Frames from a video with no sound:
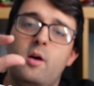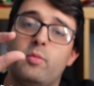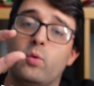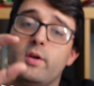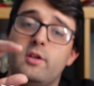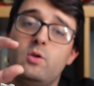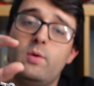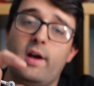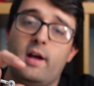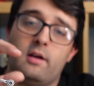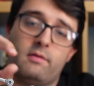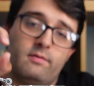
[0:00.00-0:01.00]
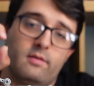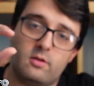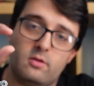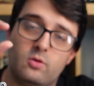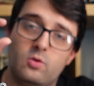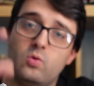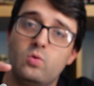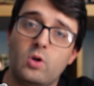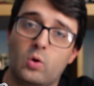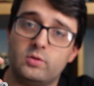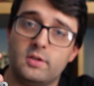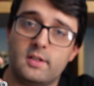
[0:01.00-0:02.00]
but we do have 2
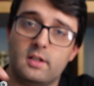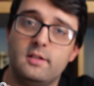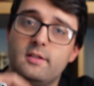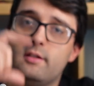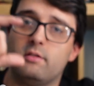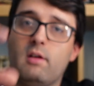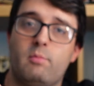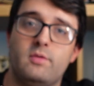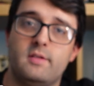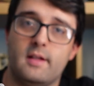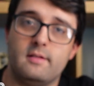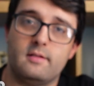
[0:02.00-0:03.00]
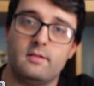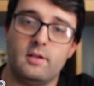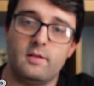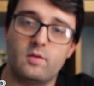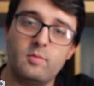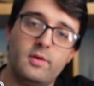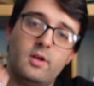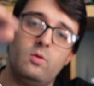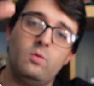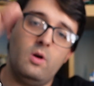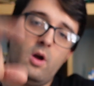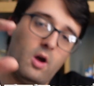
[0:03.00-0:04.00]
golden studs to represent
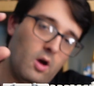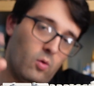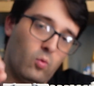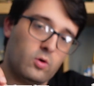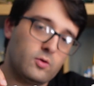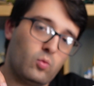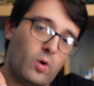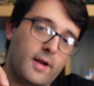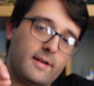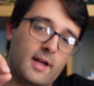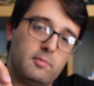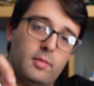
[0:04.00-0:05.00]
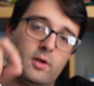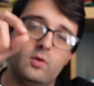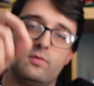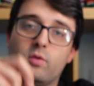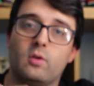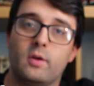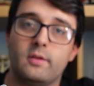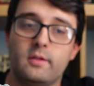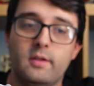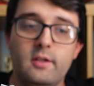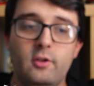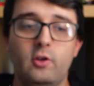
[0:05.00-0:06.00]
C-3PO, 1 white and blue for
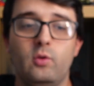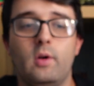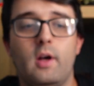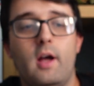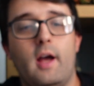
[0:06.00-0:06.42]
R2-D2,